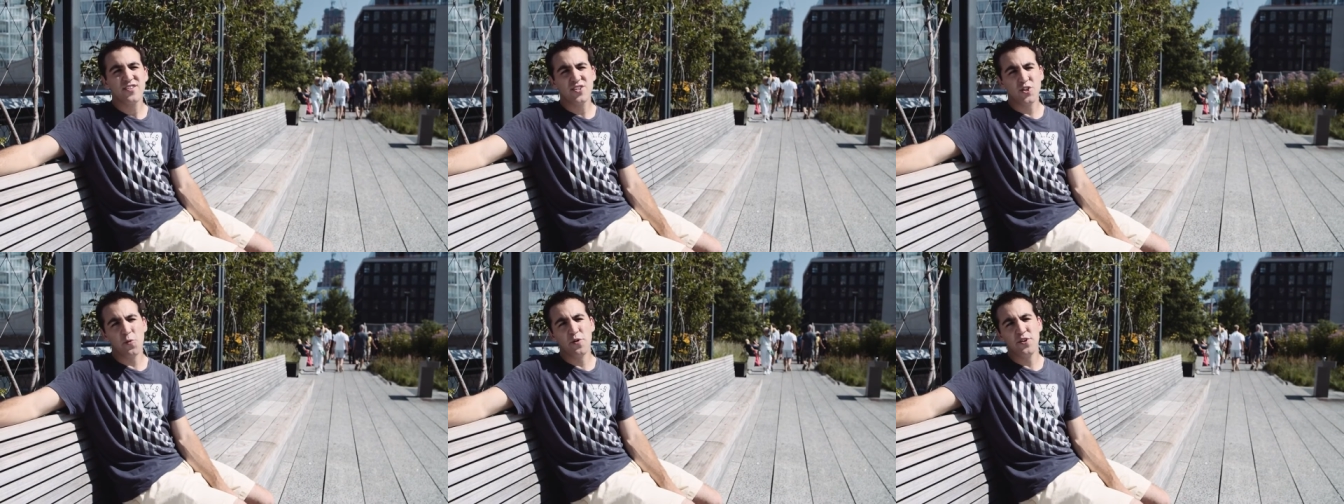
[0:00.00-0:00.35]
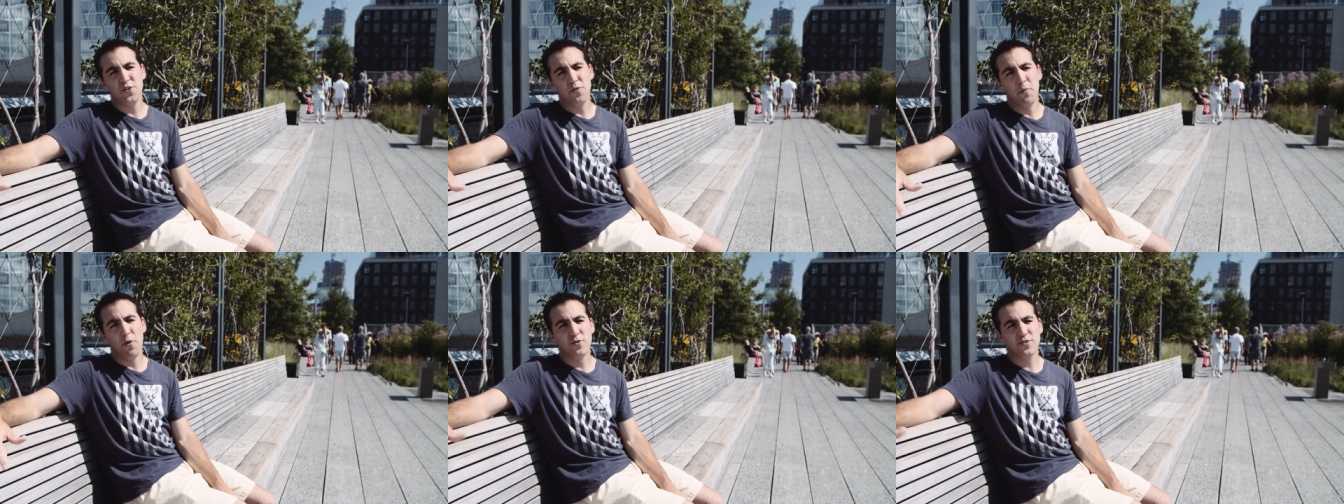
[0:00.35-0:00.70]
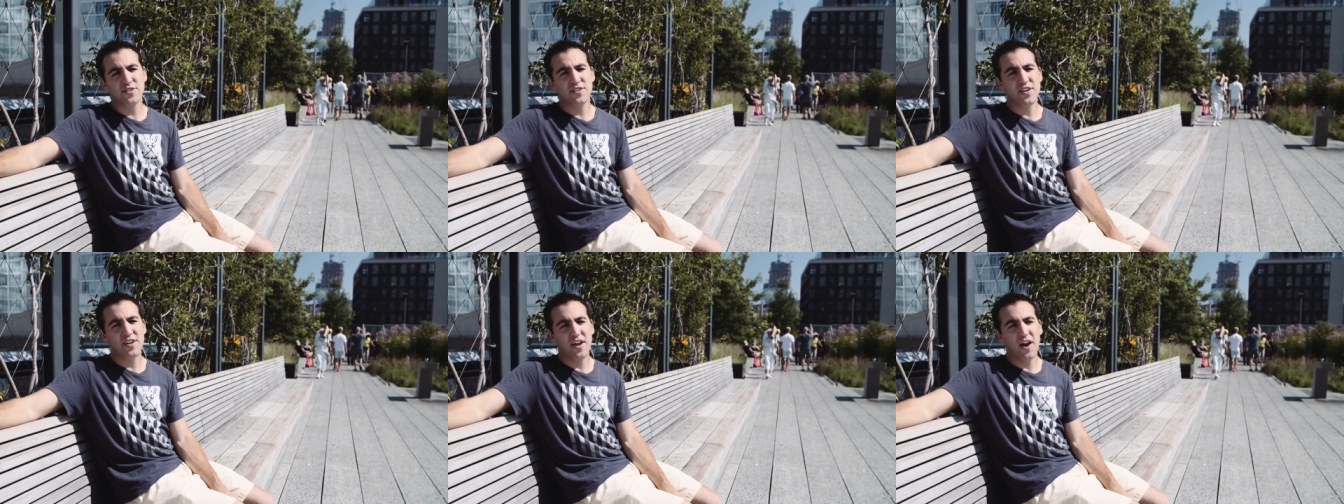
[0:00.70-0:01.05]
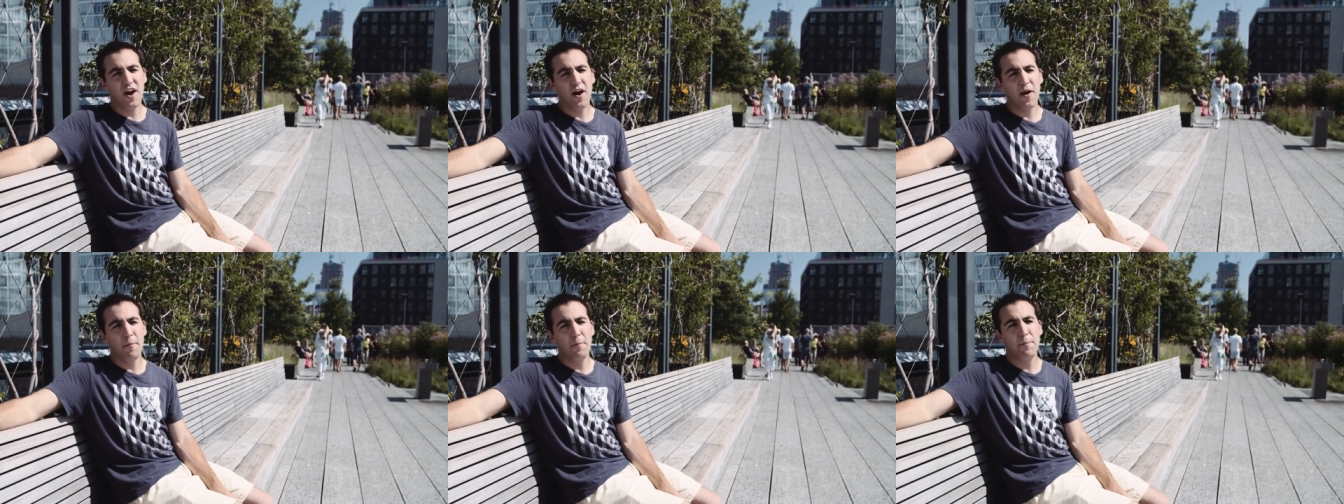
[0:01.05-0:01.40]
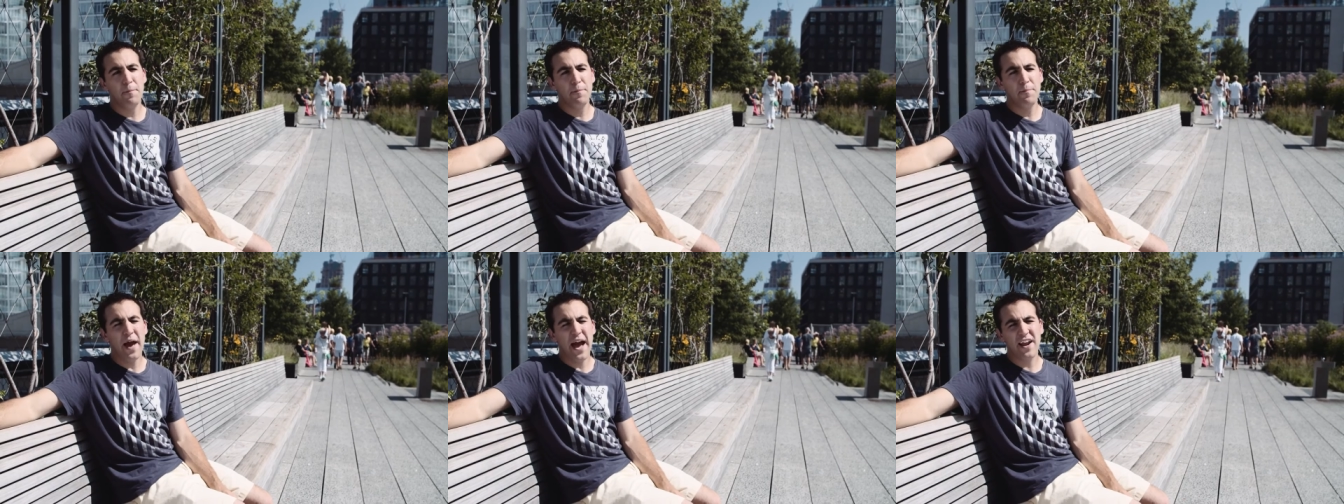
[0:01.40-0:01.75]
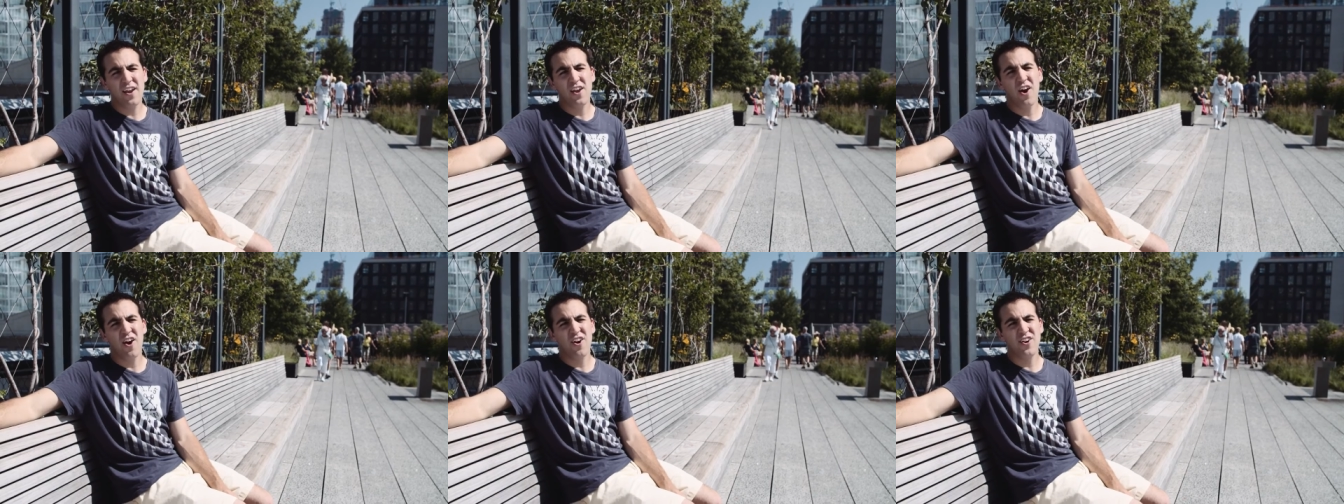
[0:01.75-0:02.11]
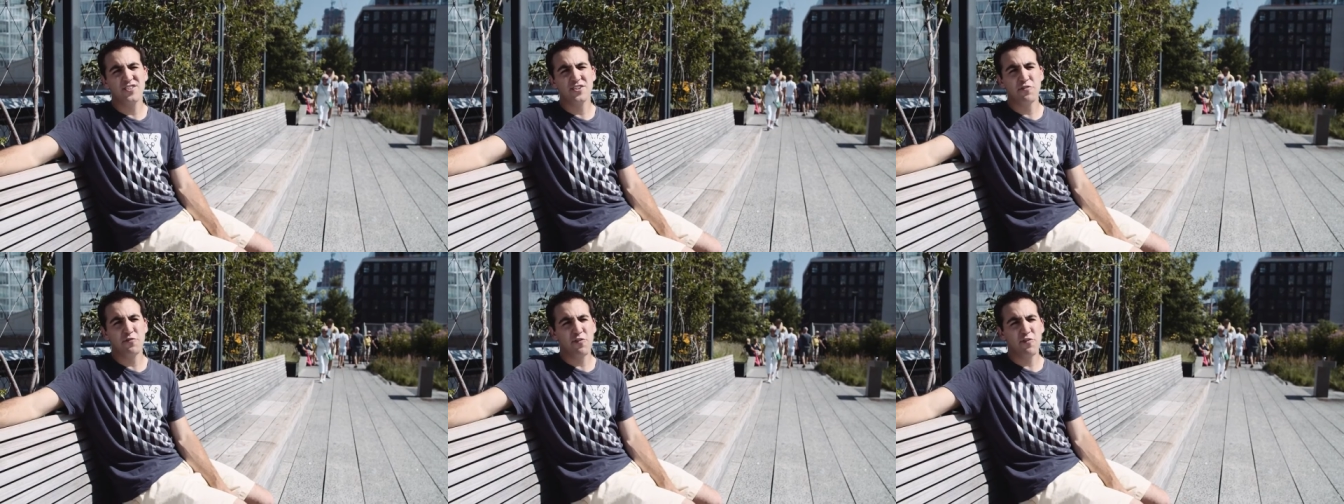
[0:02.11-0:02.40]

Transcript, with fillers: So we do mostly backyards and